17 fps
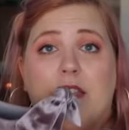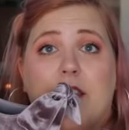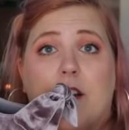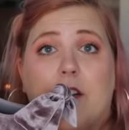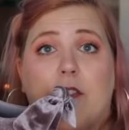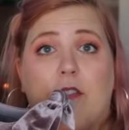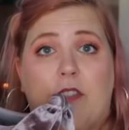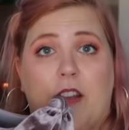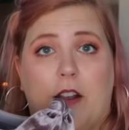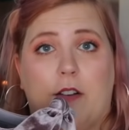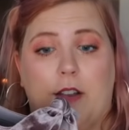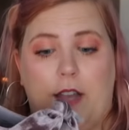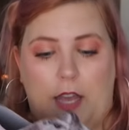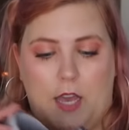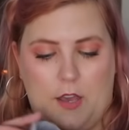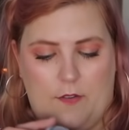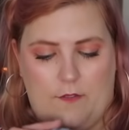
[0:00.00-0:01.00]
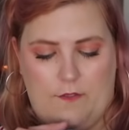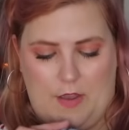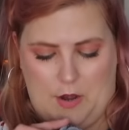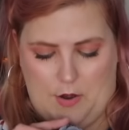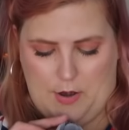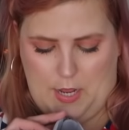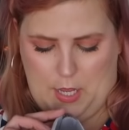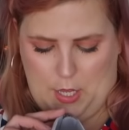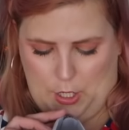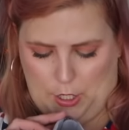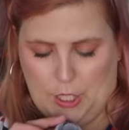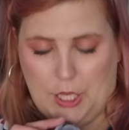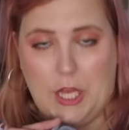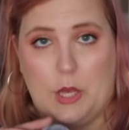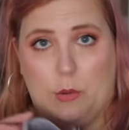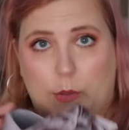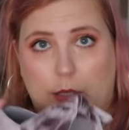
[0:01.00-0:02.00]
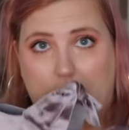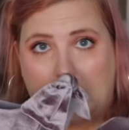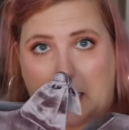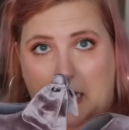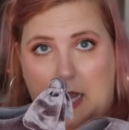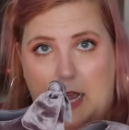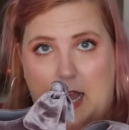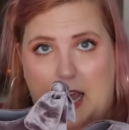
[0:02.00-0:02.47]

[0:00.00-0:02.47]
They're very, very cute.